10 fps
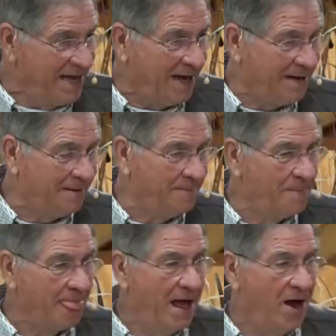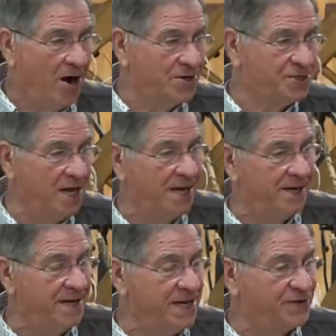um, our son
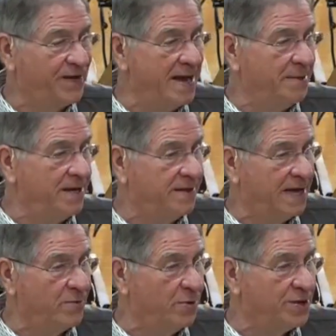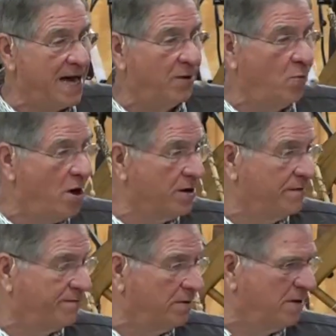and his family, they went without
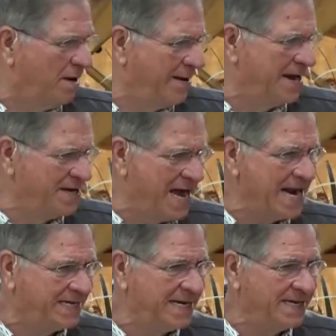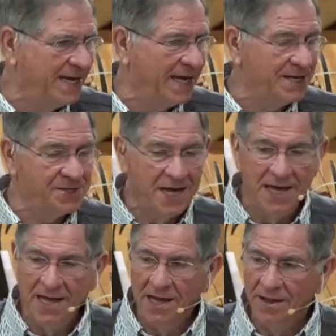water for around 19 days.
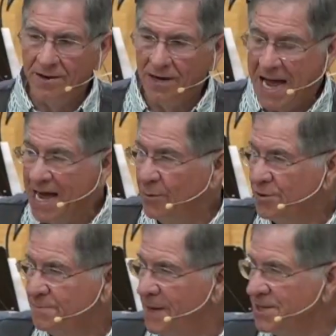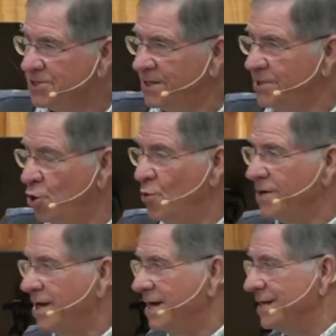Their line was busted. No
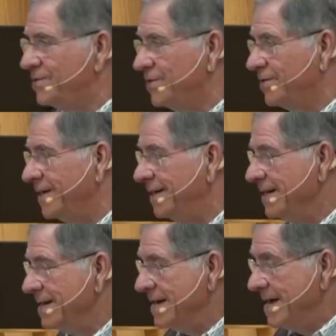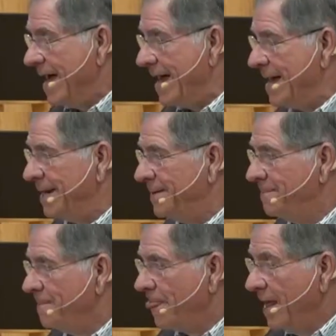one could get to it.
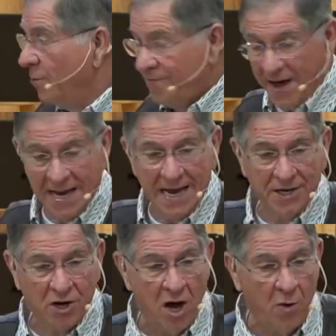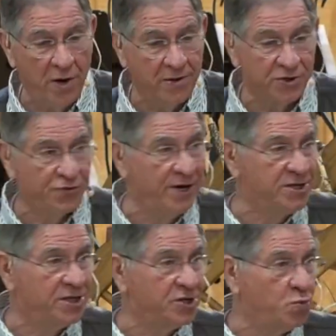And we finally had to call one of those
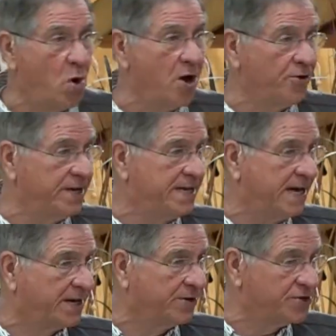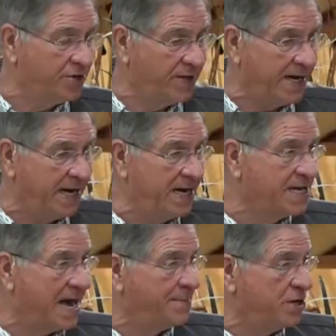trenchless water detectors. So that
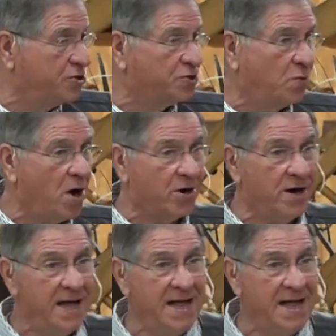anytime they used the water,